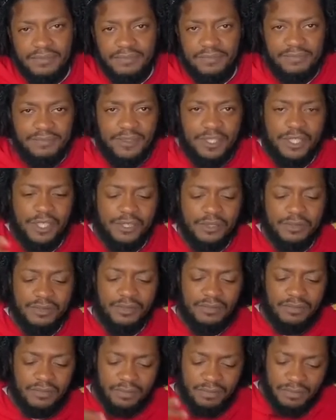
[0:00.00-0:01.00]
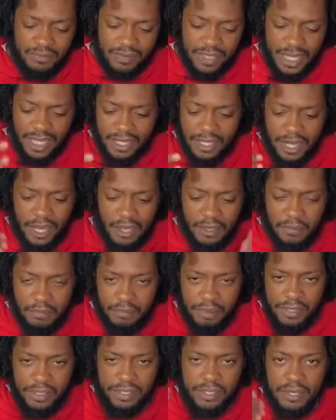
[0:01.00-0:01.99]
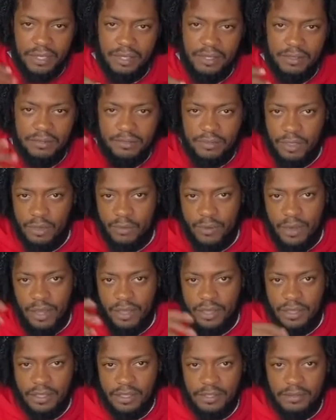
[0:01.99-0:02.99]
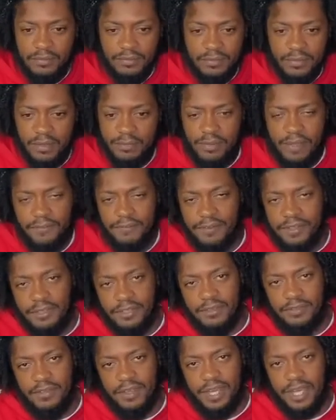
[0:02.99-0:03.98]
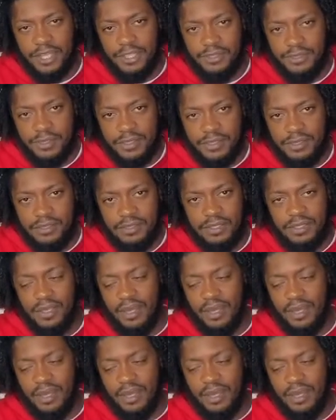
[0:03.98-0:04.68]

You know, take it out, put it on, go walk in it. I'm not gonna do the extras.